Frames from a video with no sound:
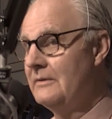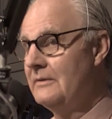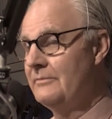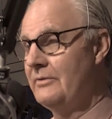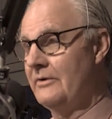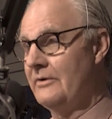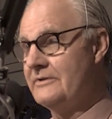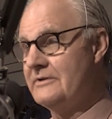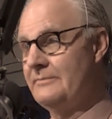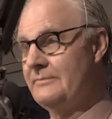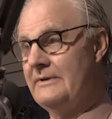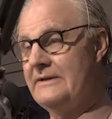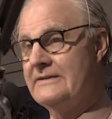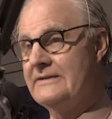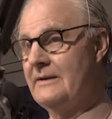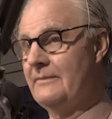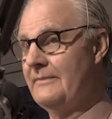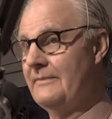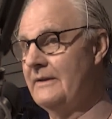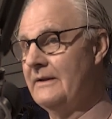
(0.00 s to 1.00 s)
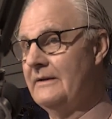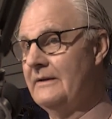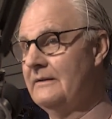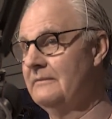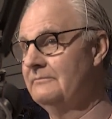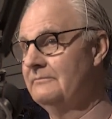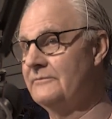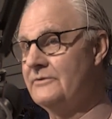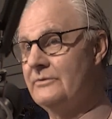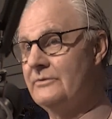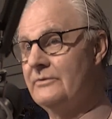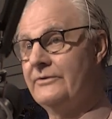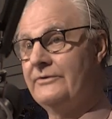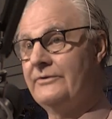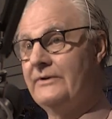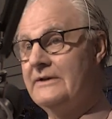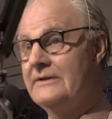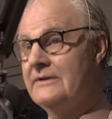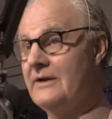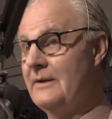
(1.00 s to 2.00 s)
possibly something 2 or
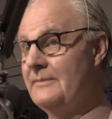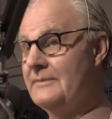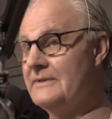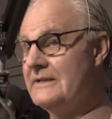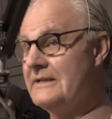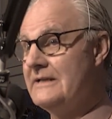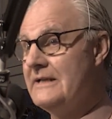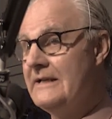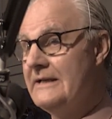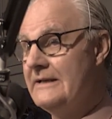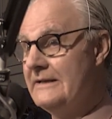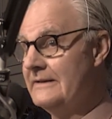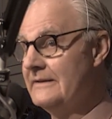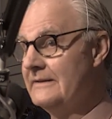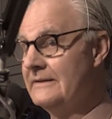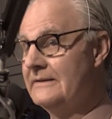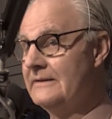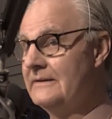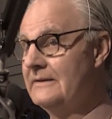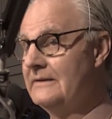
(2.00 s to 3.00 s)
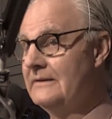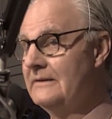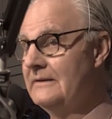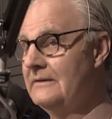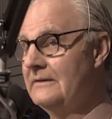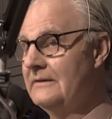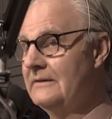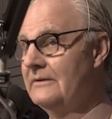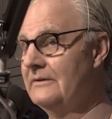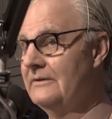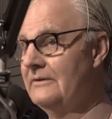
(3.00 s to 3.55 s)
3 times a year, you